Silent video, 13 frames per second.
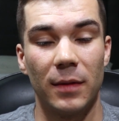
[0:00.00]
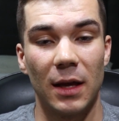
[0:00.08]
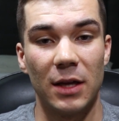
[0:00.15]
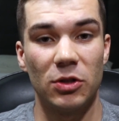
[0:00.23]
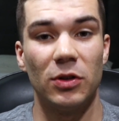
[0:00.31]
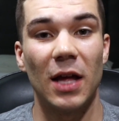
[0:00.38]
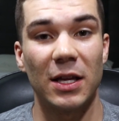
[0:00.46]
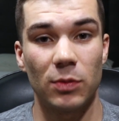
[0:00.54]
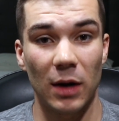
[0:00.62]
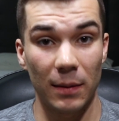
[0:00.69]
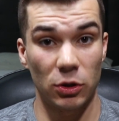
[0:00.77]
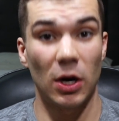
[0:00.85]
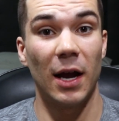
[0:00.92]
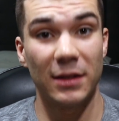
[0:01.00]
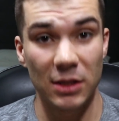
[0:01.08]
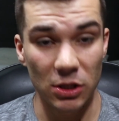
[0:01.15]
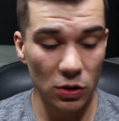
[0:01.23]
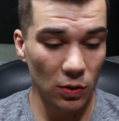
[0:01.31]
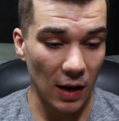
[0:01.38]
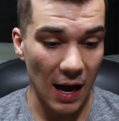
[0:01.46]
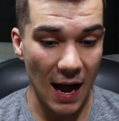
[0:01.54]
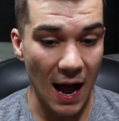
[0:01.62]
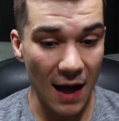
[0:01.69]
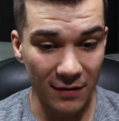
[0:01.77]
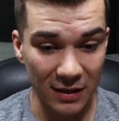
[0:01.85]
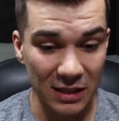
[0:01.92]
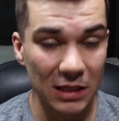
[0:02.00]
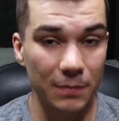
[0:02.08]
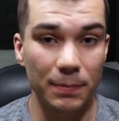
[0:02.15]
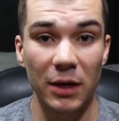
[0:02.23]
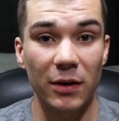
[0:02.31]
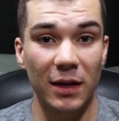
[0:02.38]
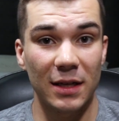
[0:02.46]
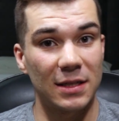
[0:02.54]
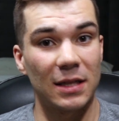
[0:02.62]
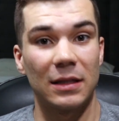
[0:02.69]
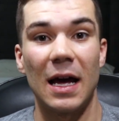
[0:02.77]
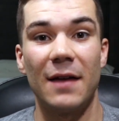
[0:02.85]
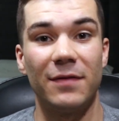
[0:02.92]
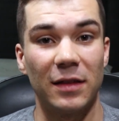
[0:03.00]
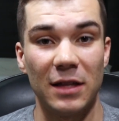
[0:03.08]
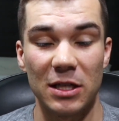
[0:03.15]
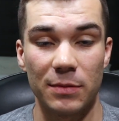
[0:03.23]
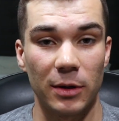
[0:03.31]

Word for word: And so that's what I'm trying to do. I, I've experienced the life that these